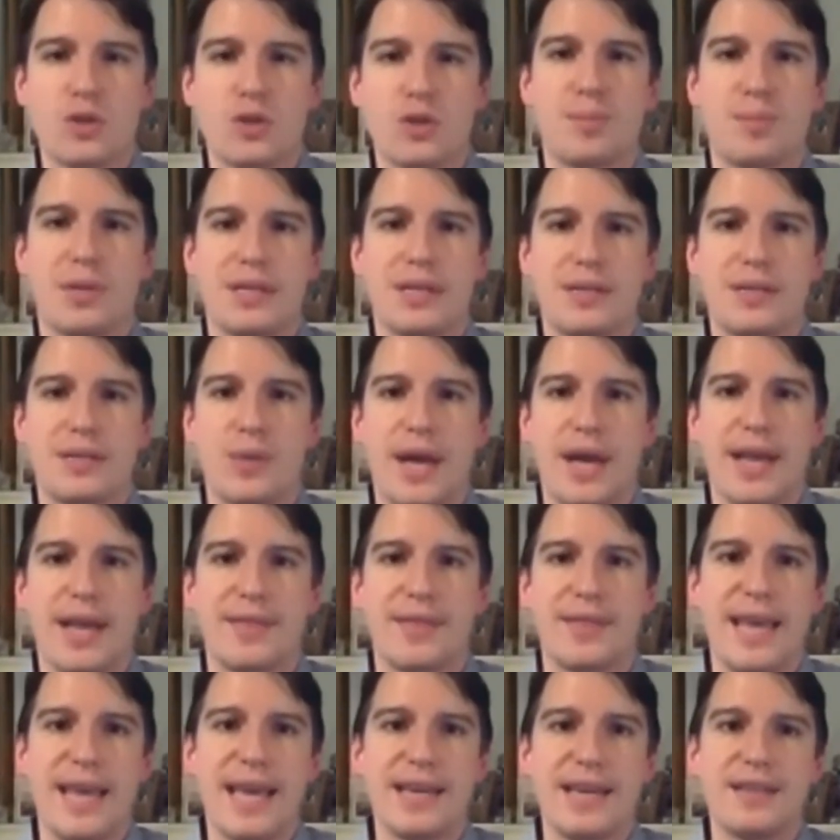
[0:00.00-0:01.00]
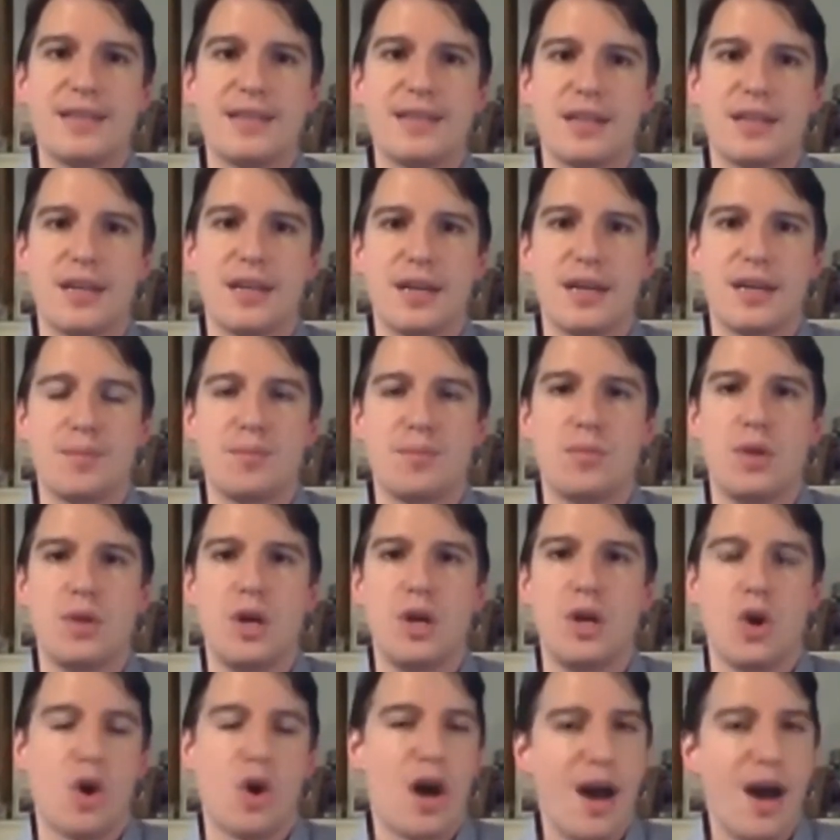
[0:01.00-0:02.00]
but at the end
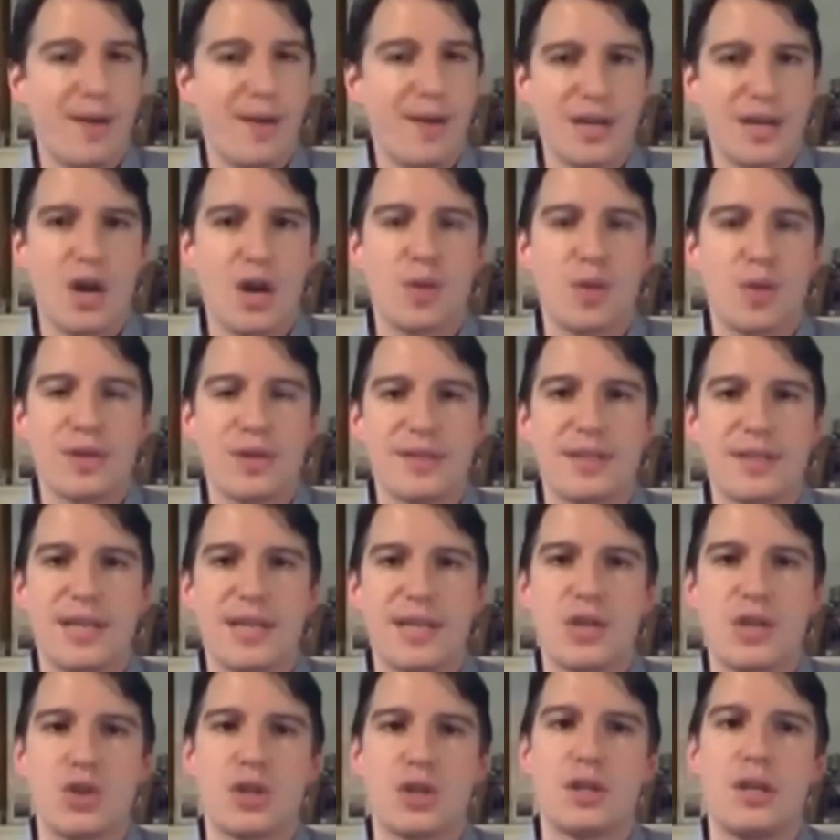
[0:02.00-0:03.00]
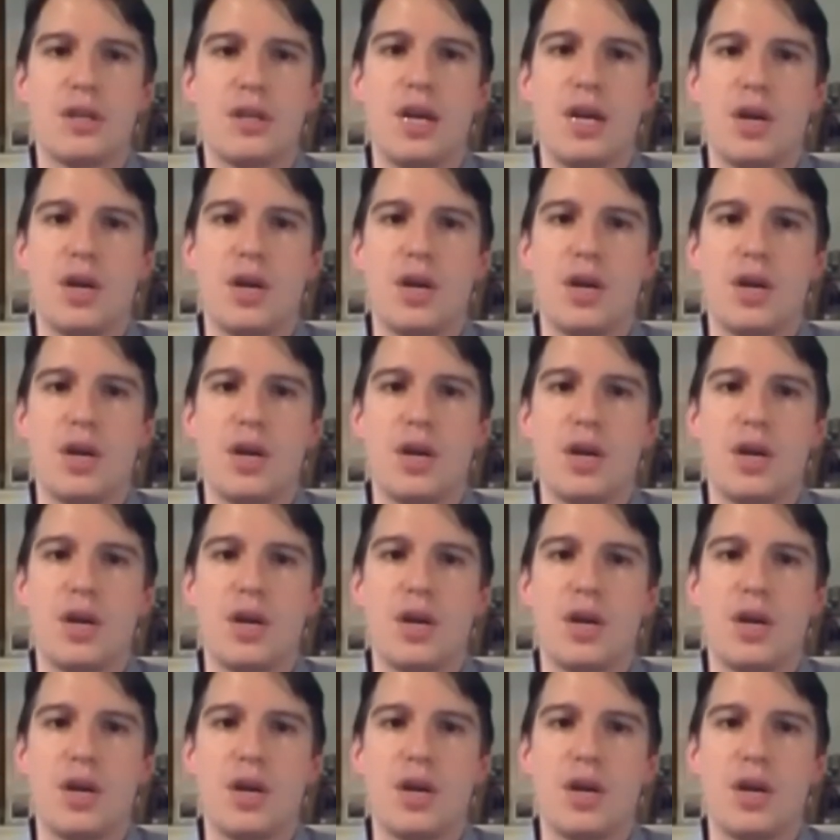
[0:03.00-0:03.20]
or after our presentation,